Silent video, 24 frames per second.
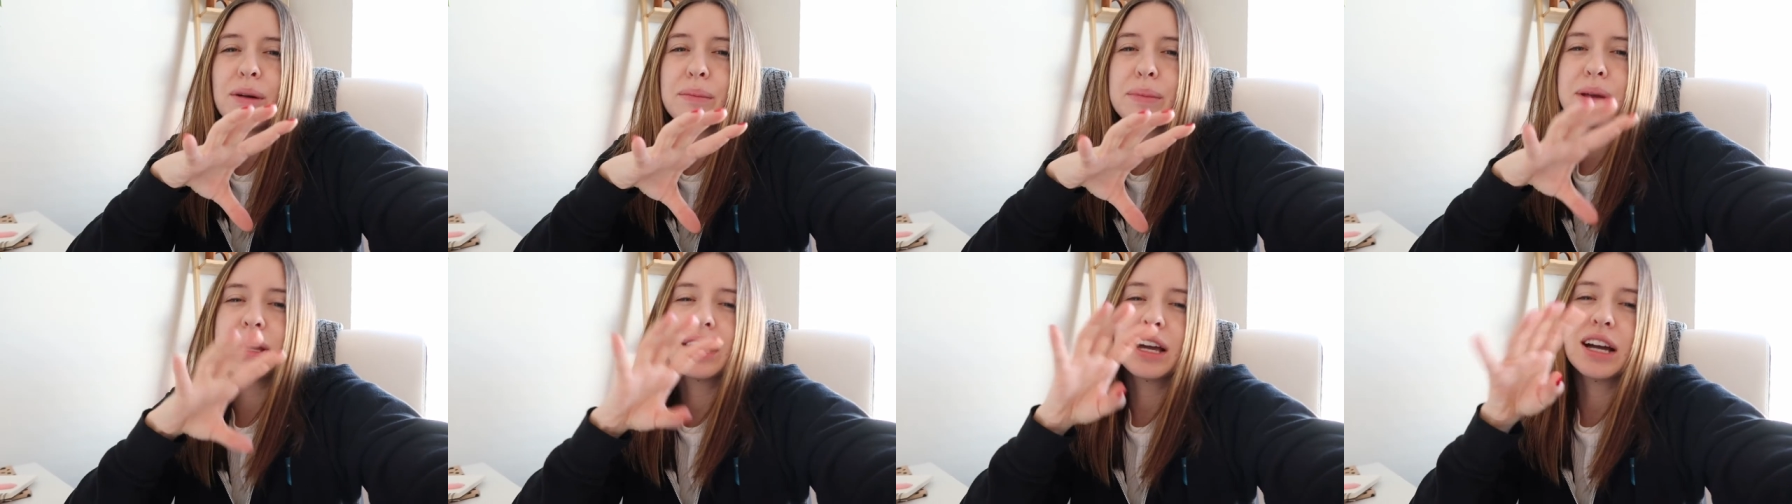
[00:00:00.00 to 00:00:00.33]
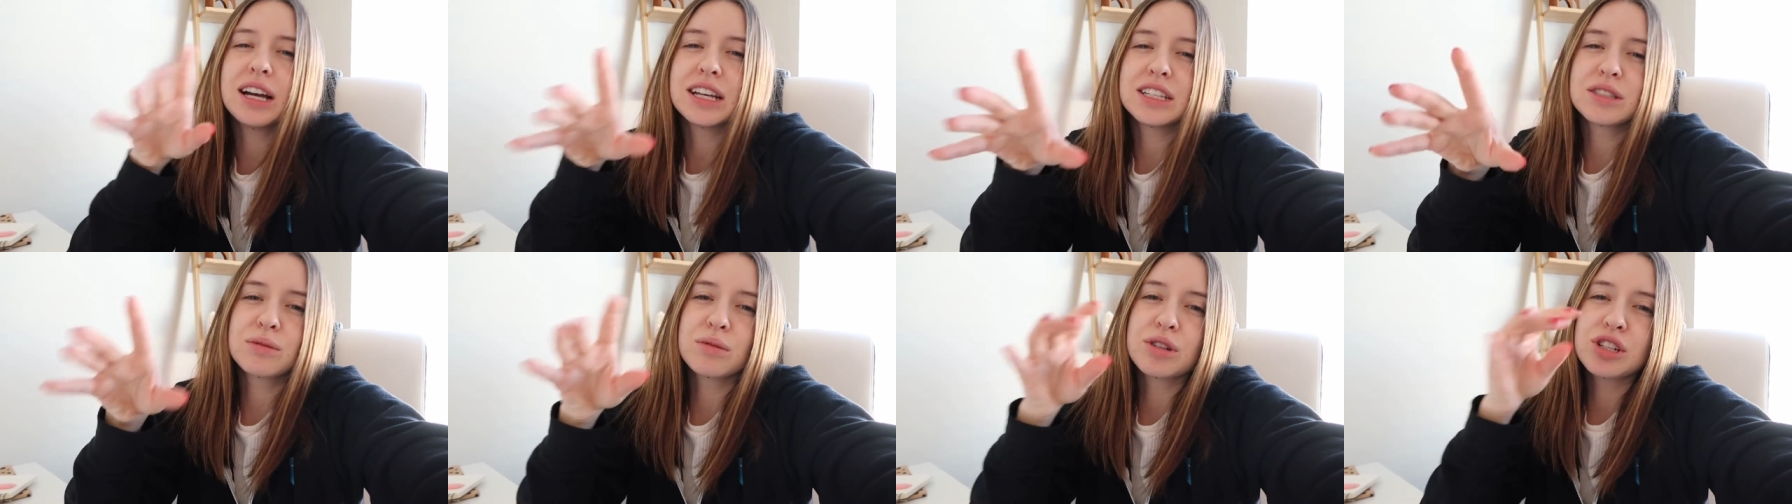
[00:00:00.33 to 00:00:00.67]

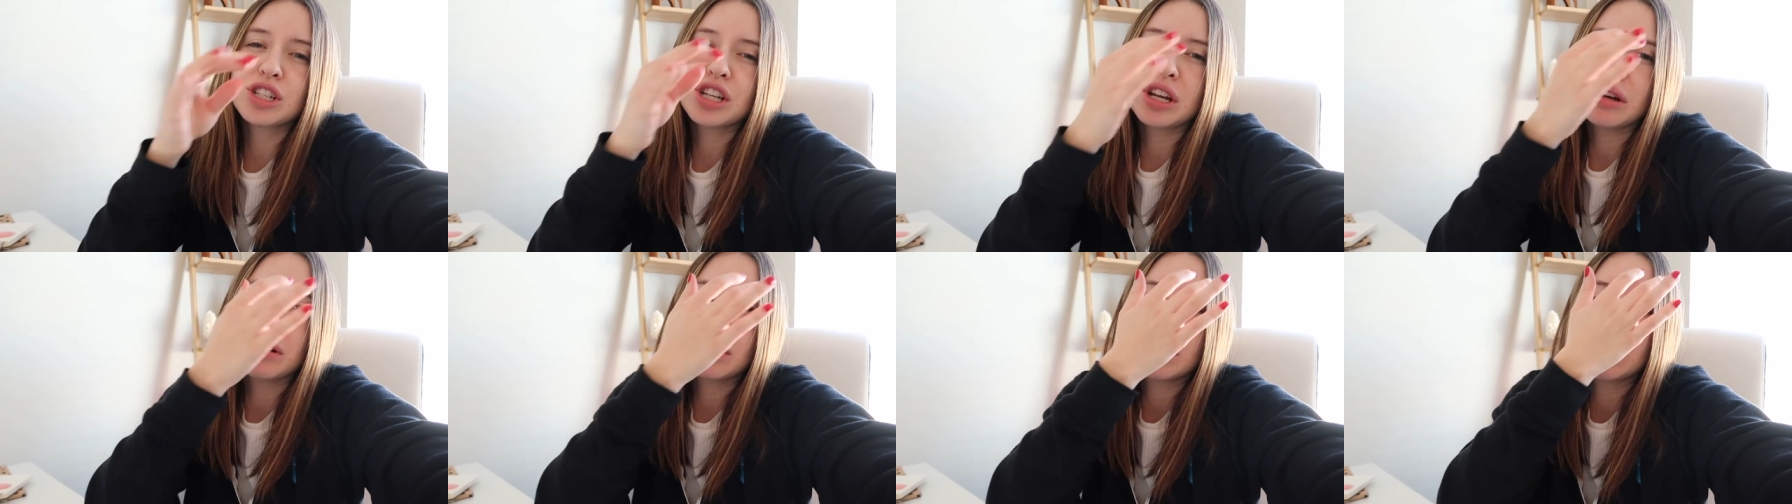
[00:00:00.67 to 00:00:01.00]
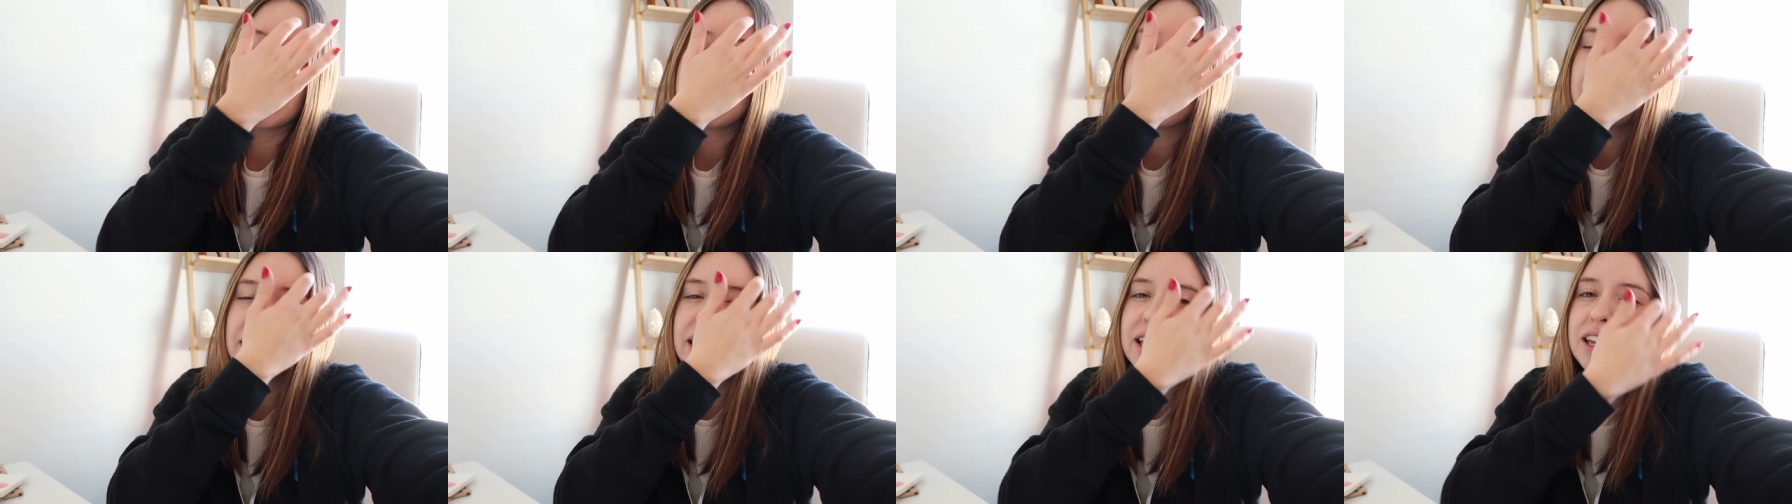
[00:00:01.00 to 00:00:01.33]
because we're
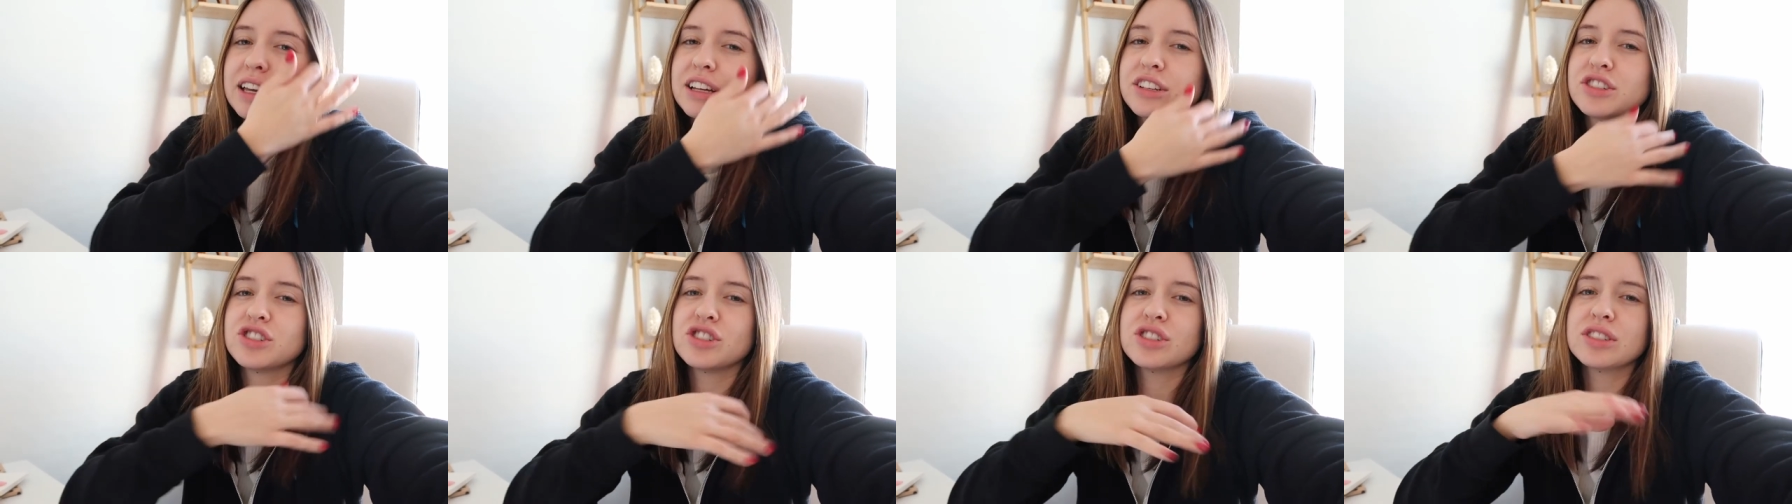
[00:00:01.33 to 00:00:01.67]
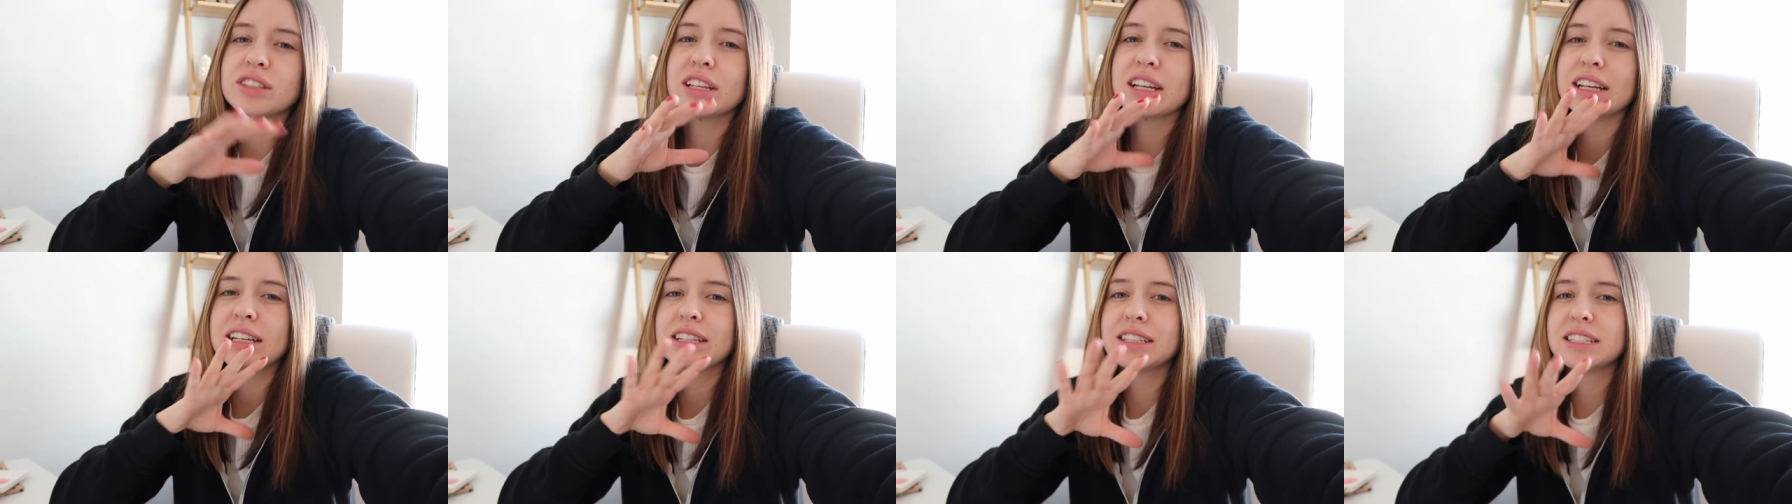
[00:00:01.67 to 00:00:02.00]
sharing a mic, it
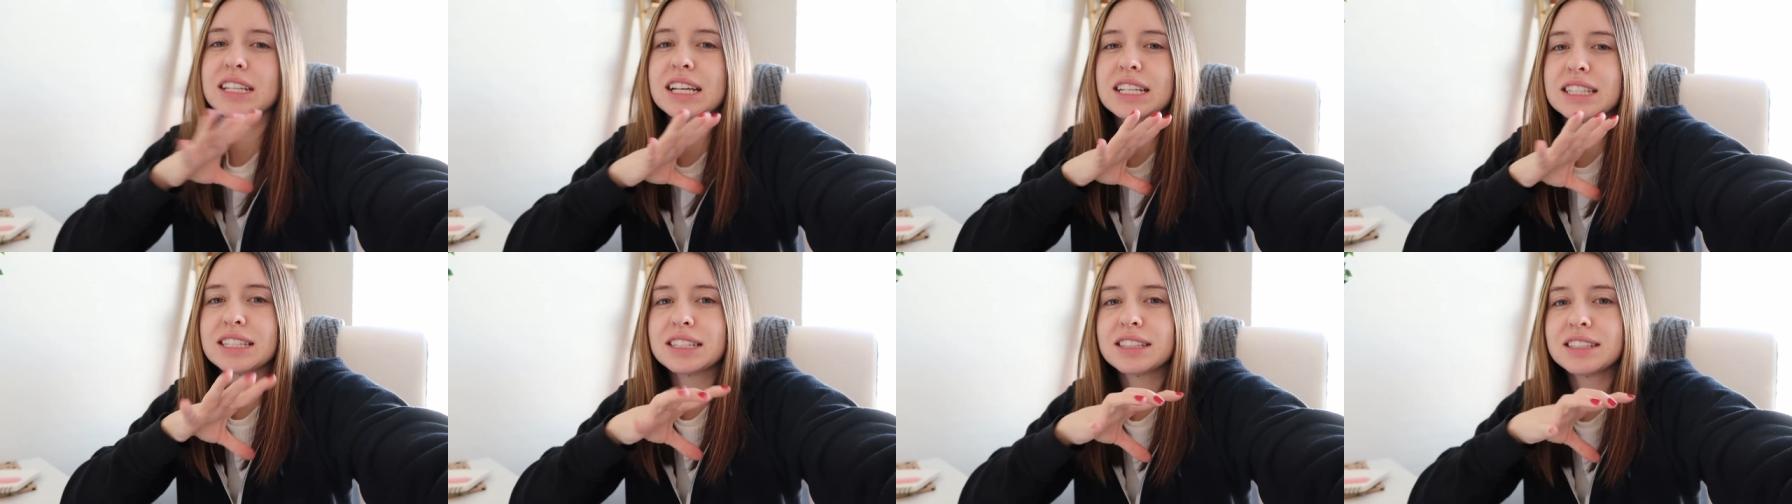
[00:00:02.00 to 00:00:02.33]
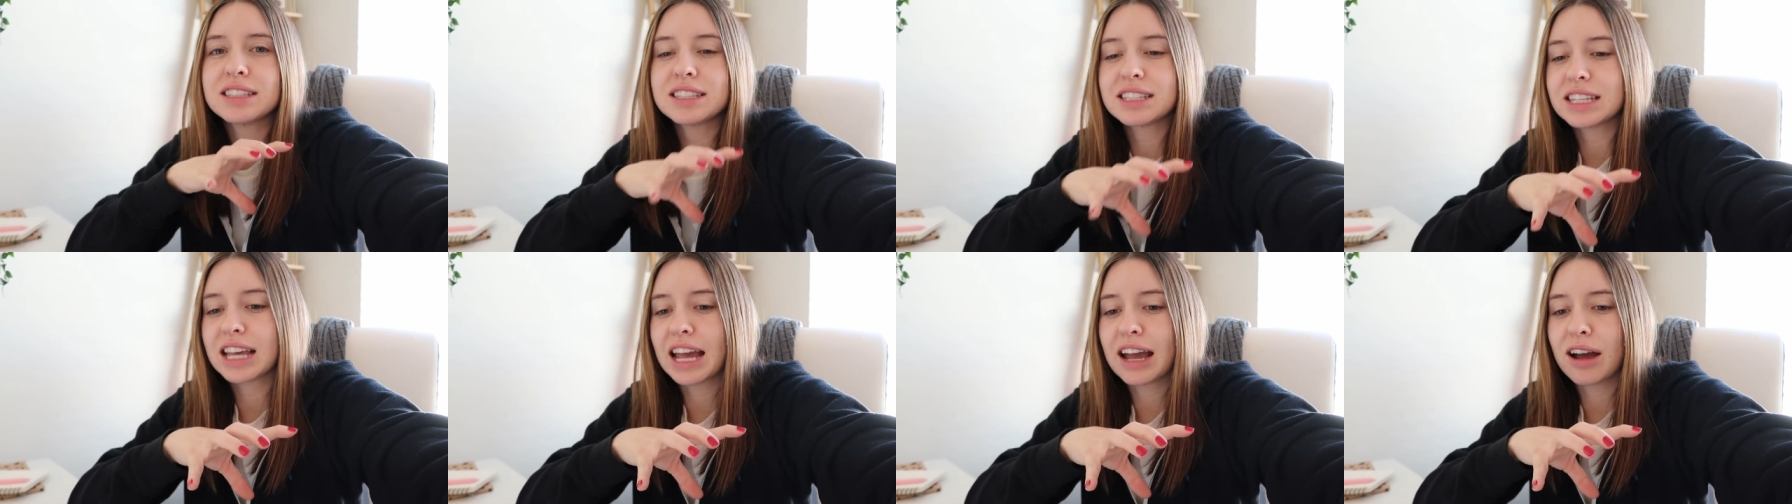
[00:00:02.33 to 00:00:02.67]
just like
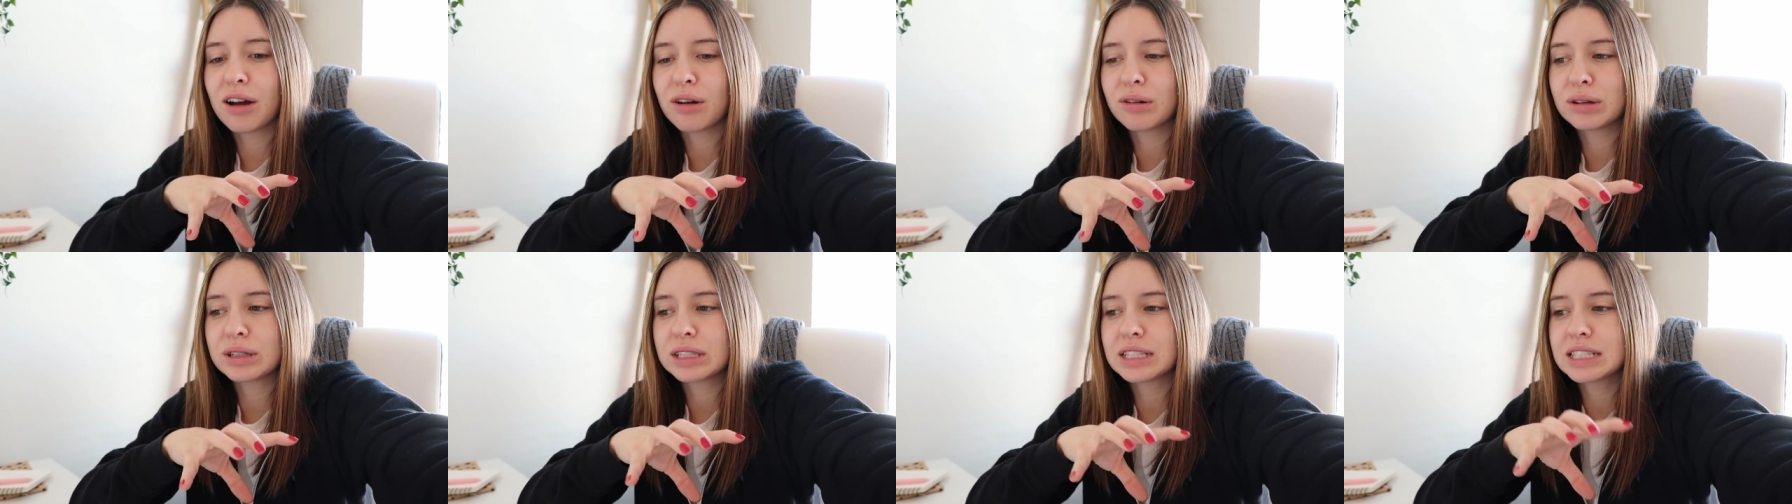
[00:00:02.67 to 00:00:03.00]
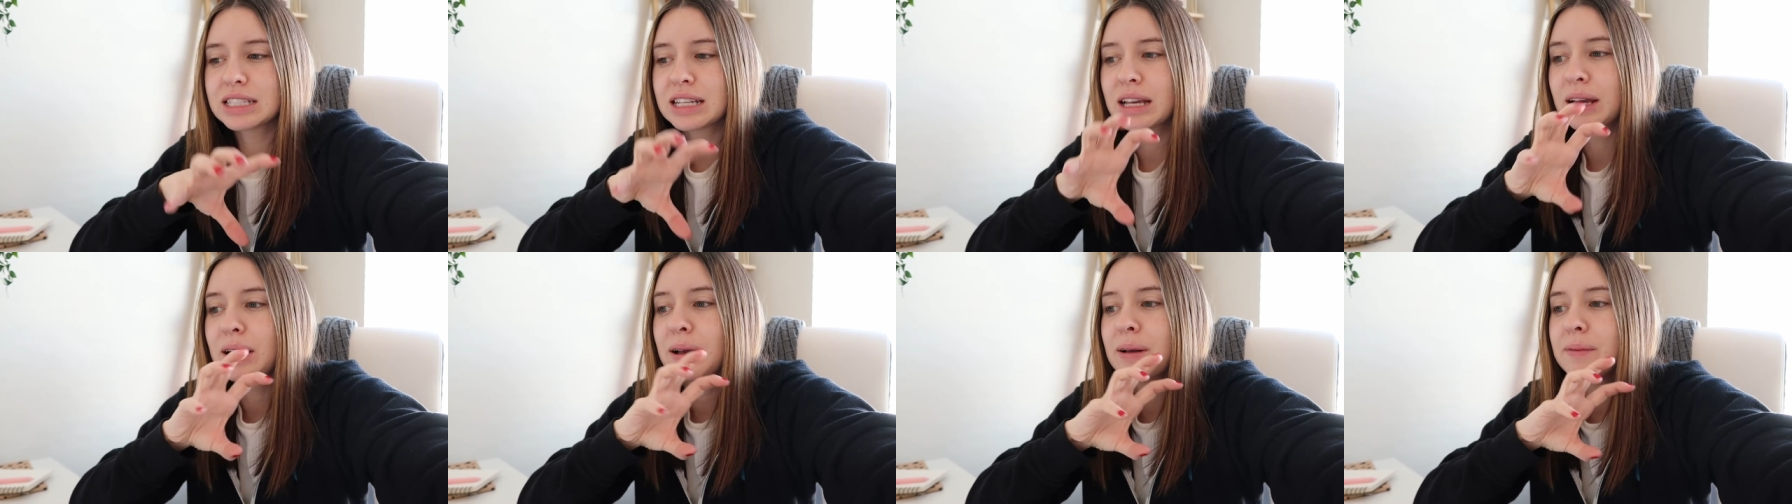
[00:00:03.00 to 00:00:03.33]
doesn't
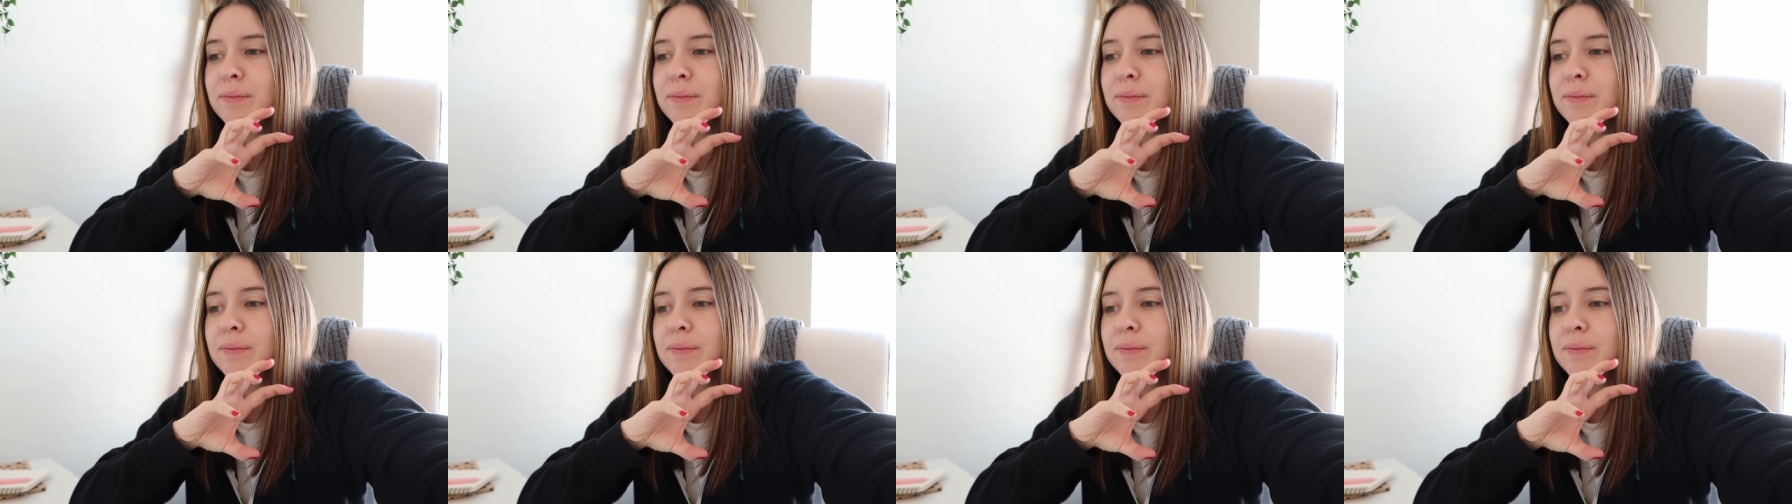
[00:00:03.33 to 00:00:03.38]
sound